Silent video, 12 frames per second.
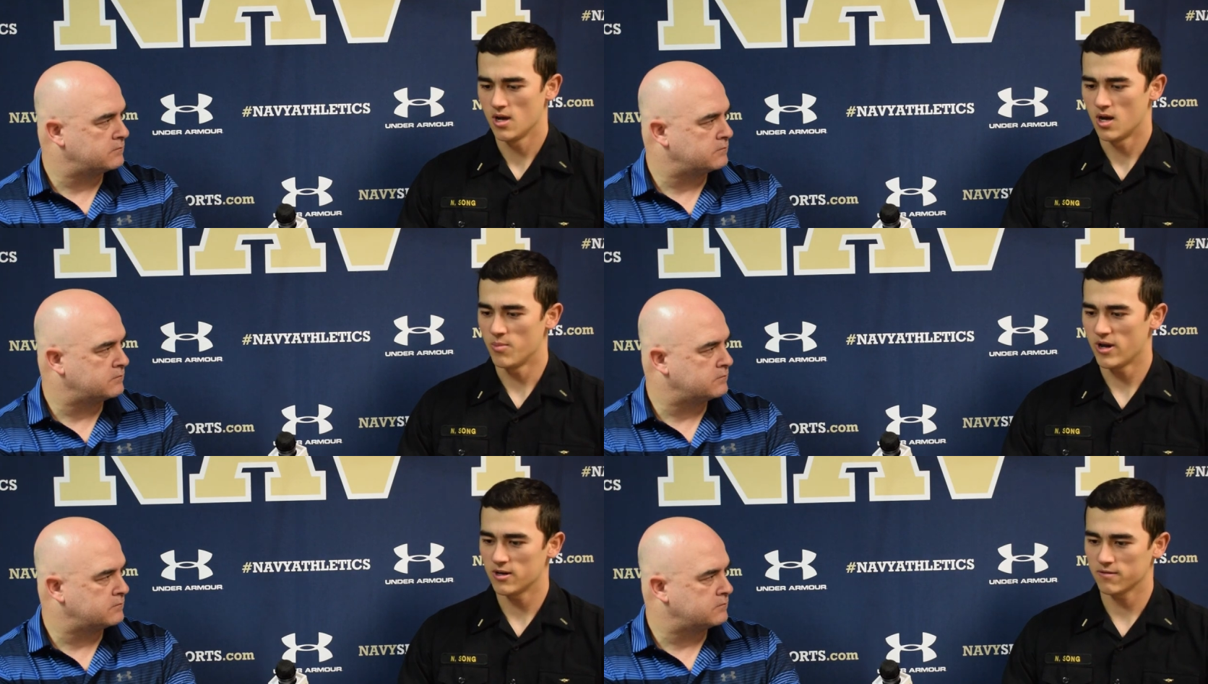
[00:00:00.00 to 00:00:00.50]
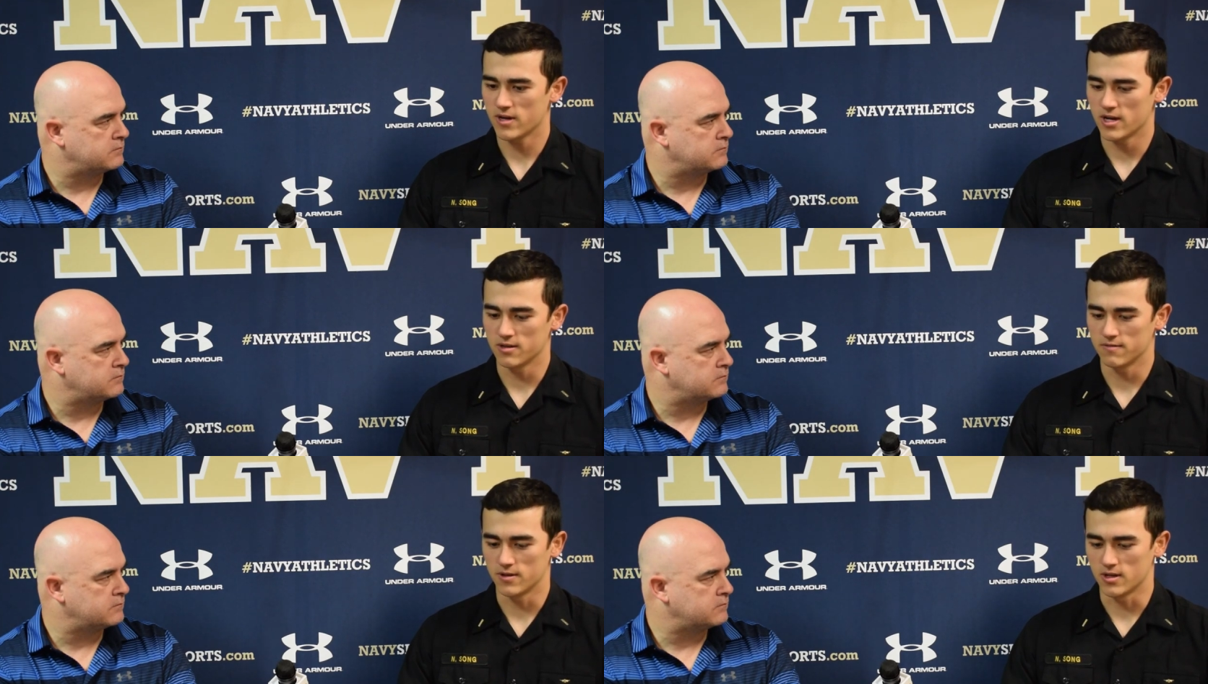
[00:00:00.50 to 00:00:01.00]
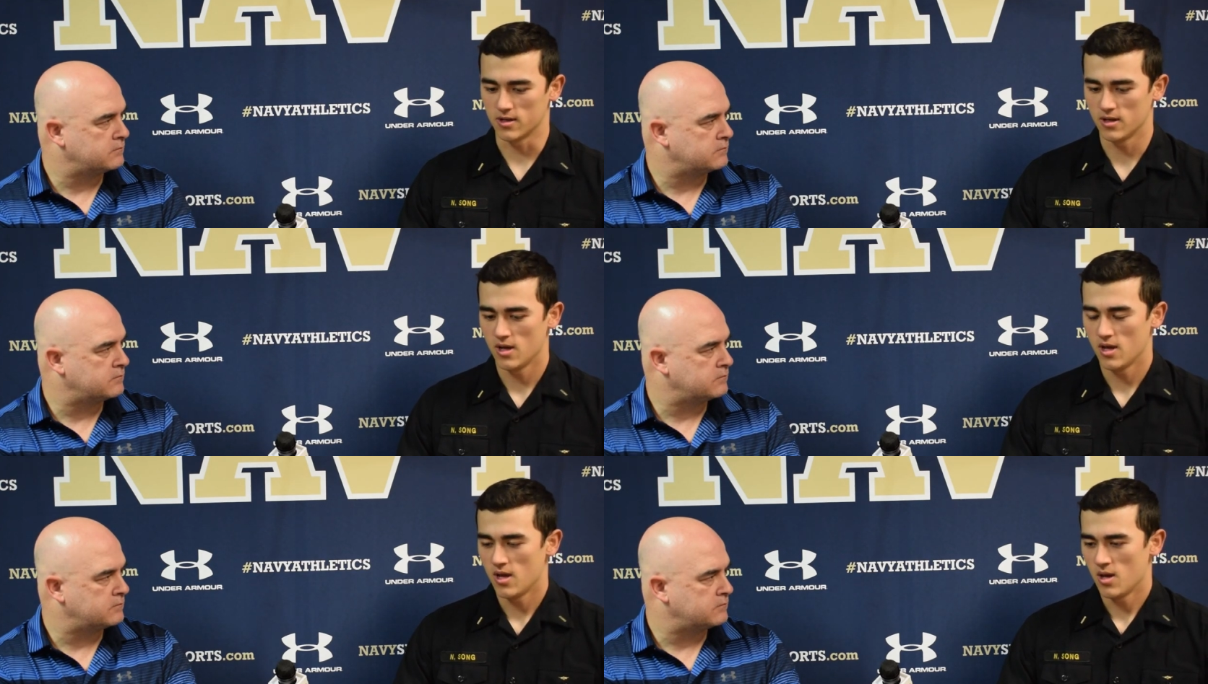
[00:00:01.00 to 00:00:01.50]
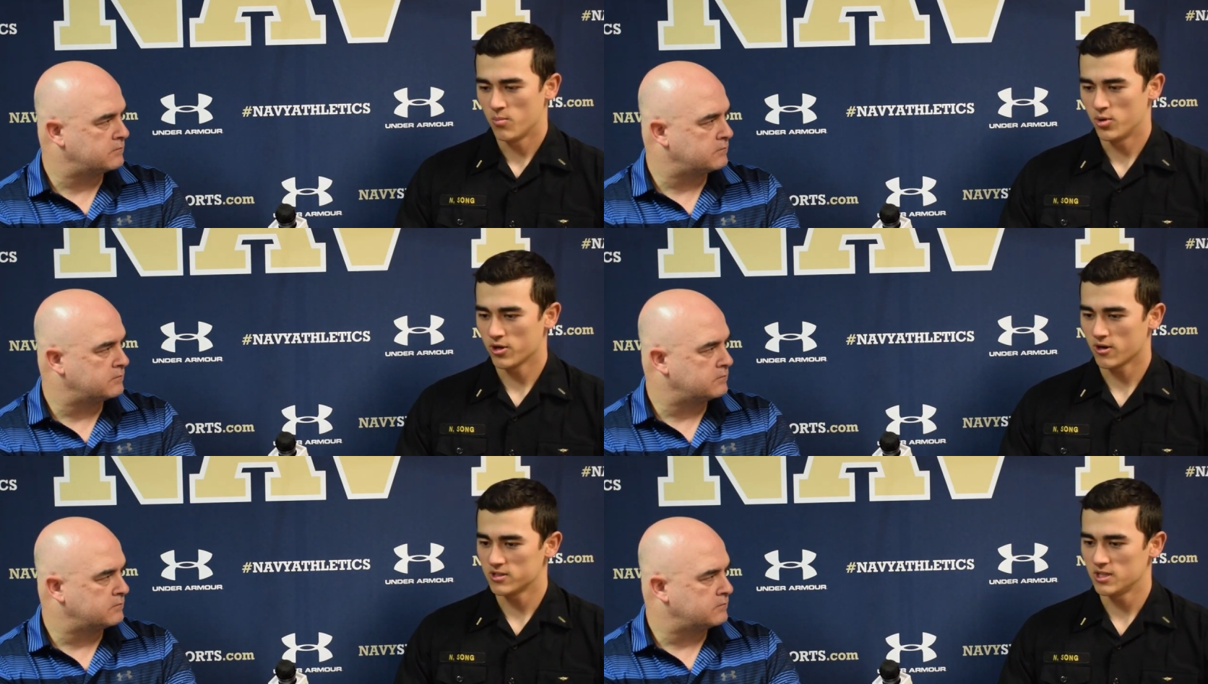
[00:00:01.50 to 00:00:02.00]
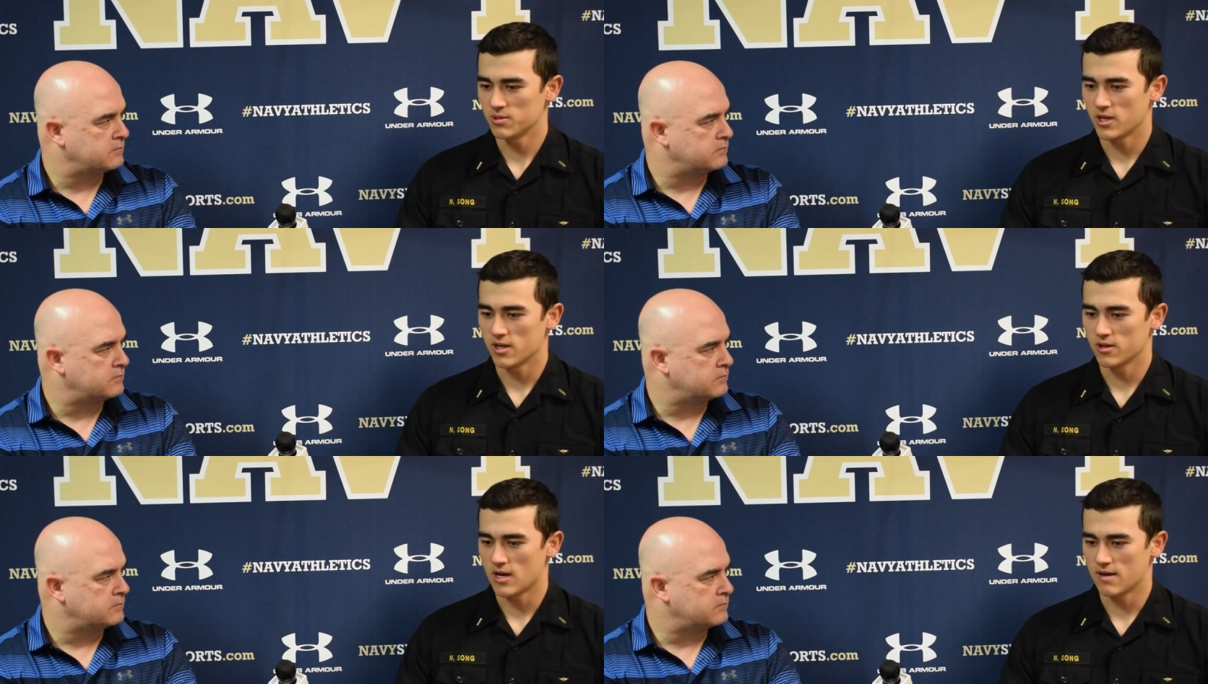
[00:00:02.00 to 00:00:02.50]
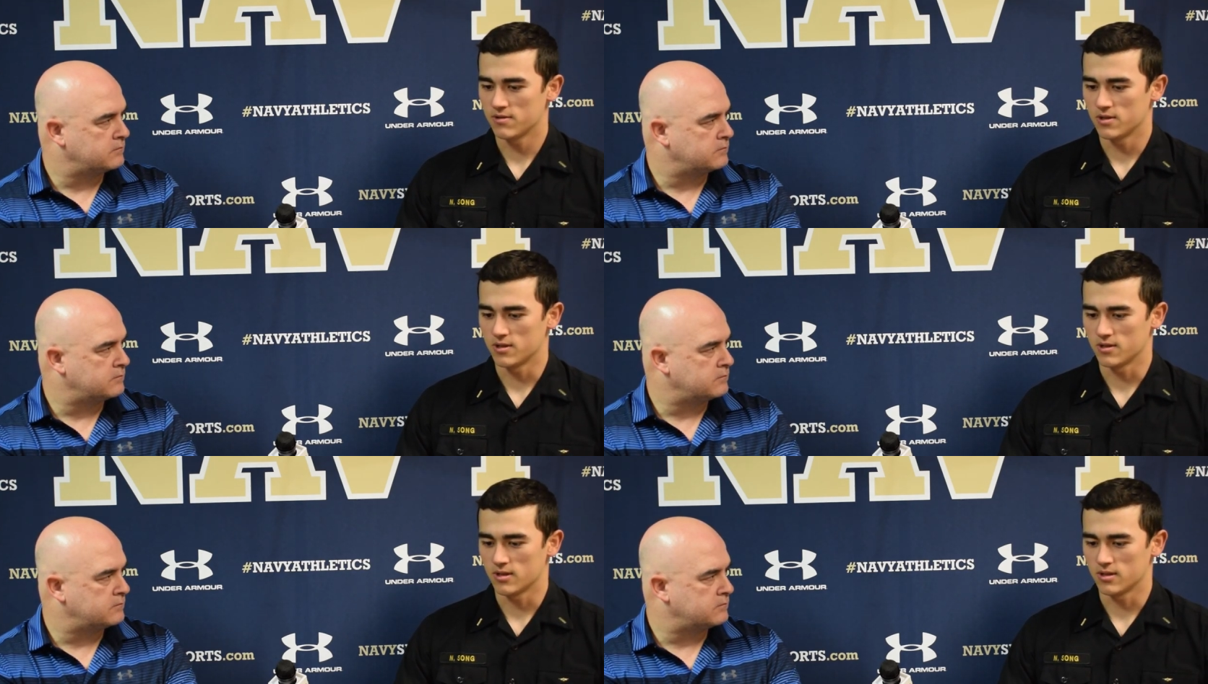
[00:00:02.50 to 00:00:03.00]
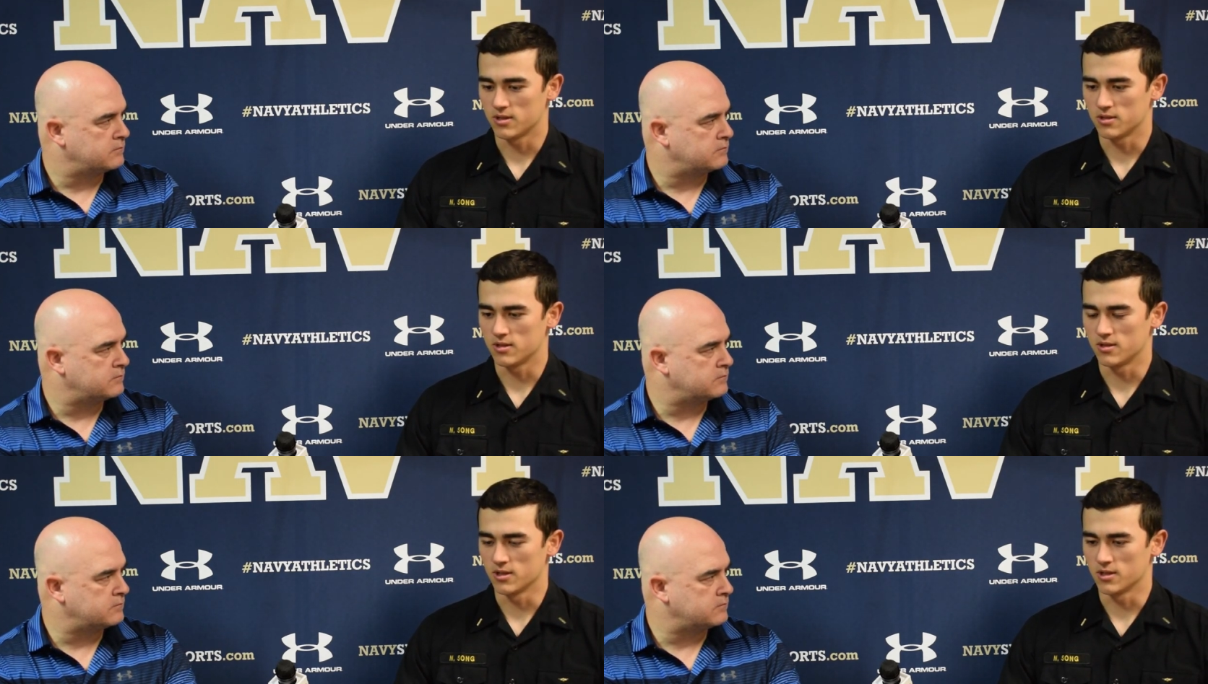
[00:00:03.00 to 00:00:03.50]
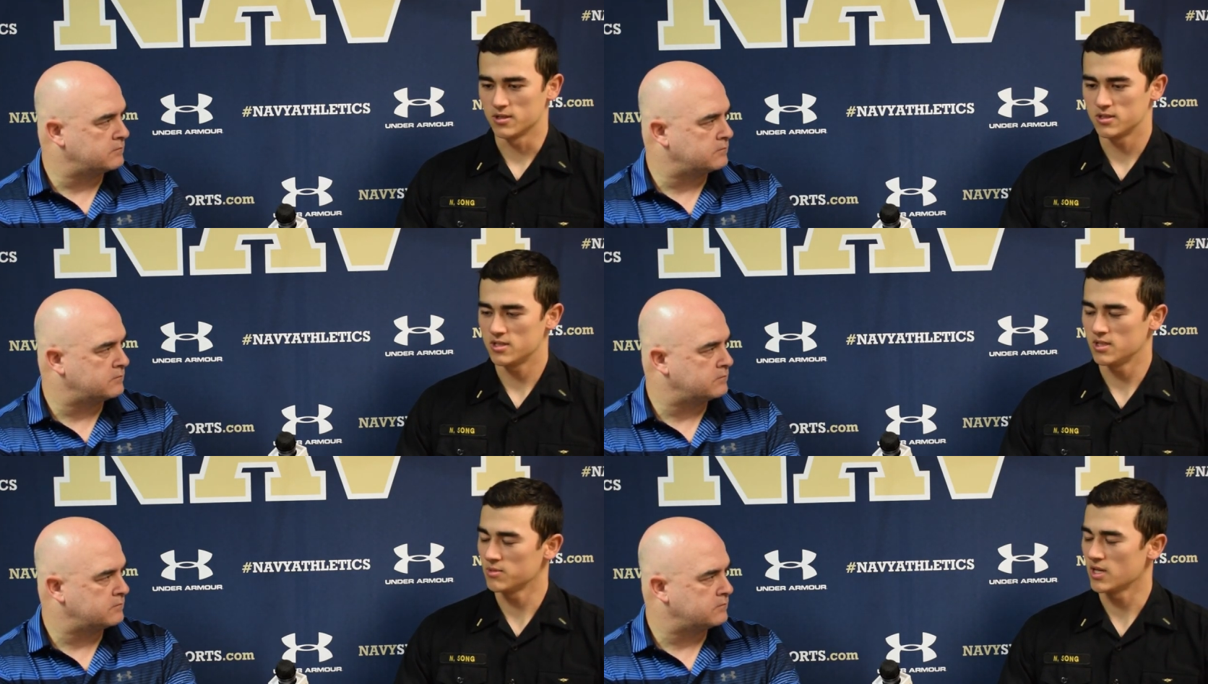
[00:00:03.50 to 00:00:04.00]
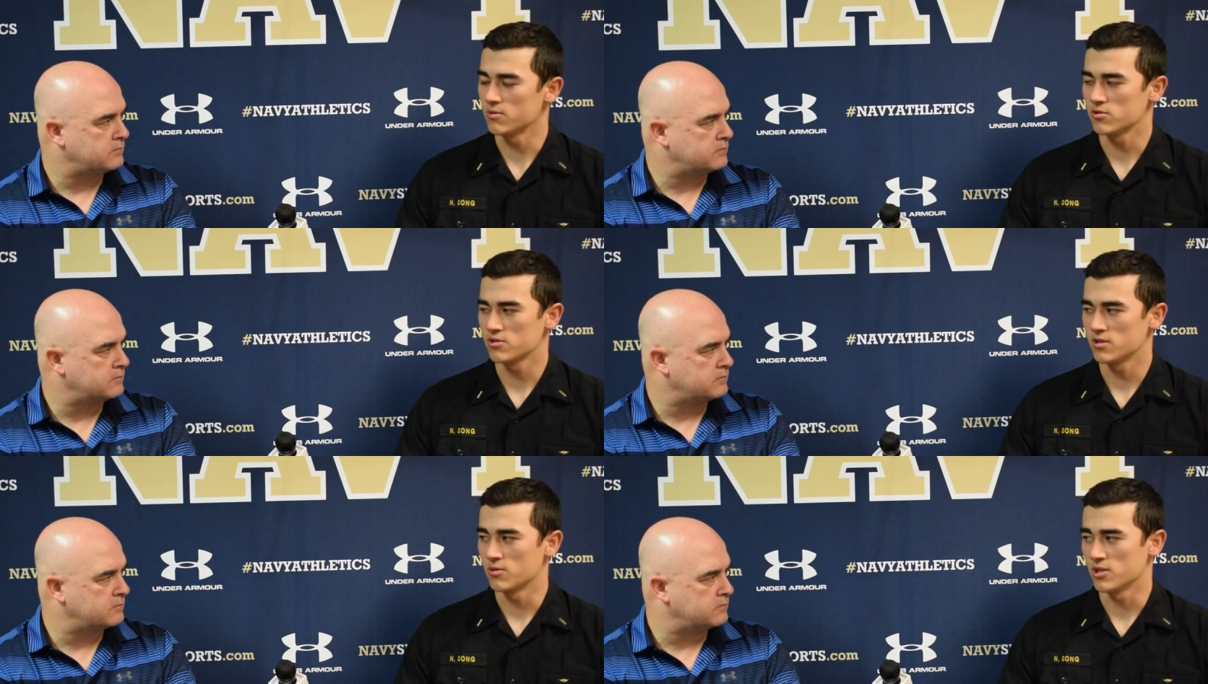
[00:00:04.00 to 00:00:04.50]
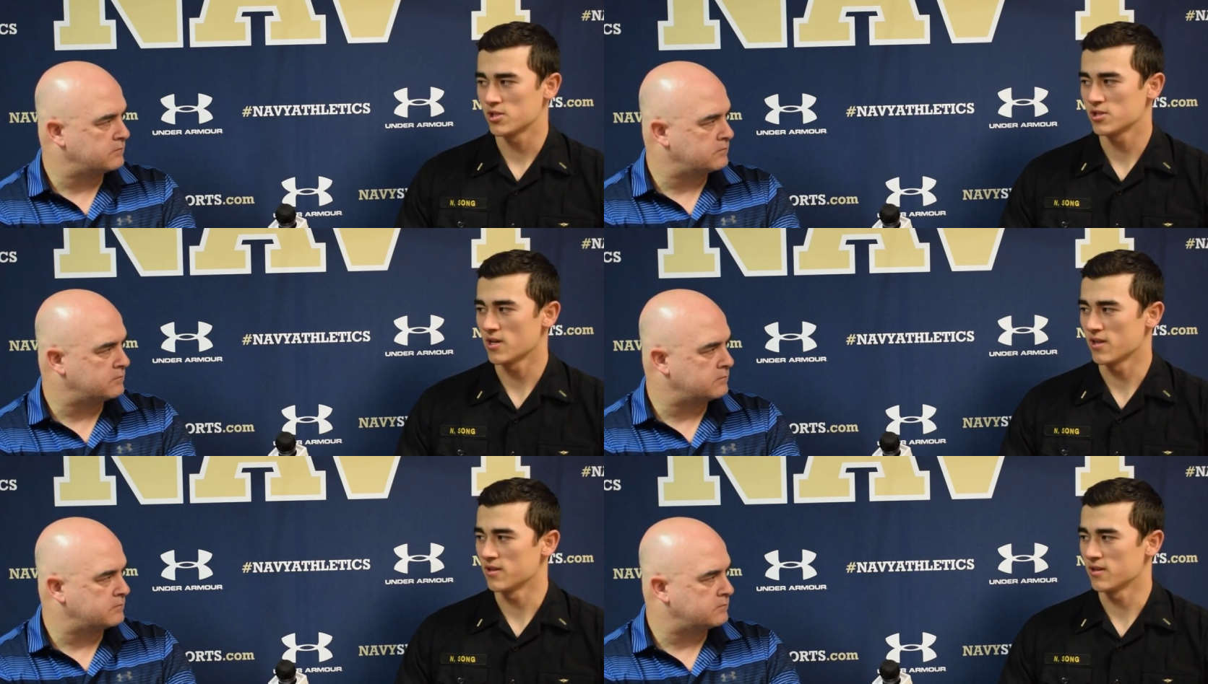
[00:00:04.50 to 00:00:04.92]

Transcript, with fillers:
Speaker 1: a matter of kind of uh, putting our team together, having the, the, the good team chemistry, which I